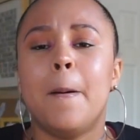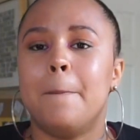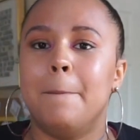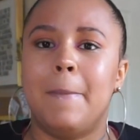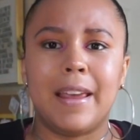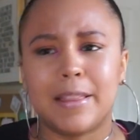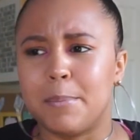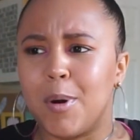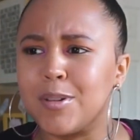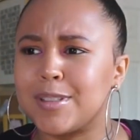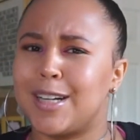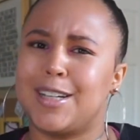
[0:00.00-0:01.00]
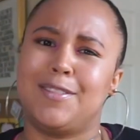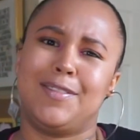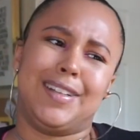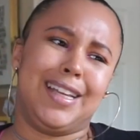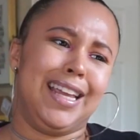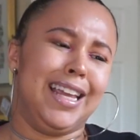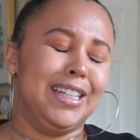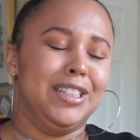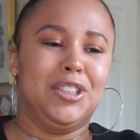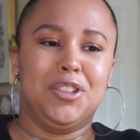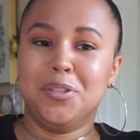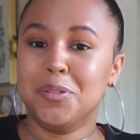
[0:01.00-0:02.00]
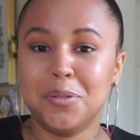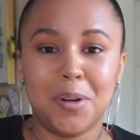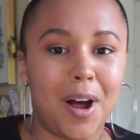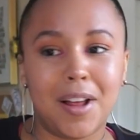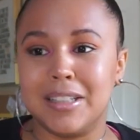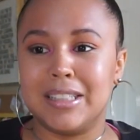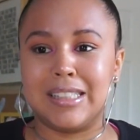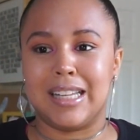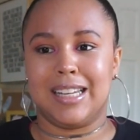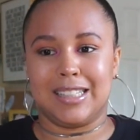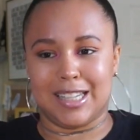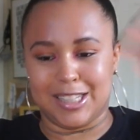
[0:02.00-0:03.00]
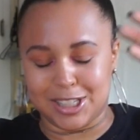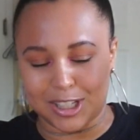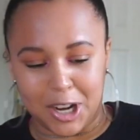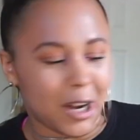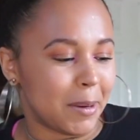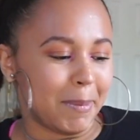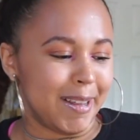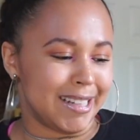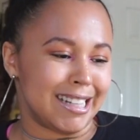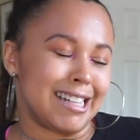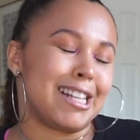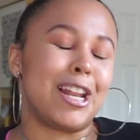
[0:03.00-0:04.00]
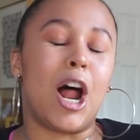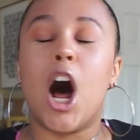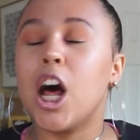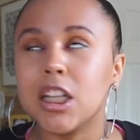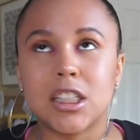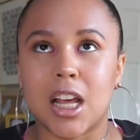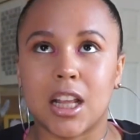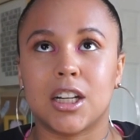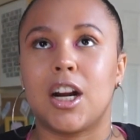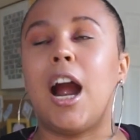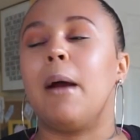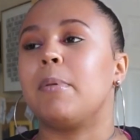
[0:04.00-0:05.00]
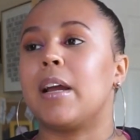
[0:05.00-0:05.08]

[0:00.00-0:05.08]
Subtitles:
make the most out of it and do all these things and start a business and all this other crap.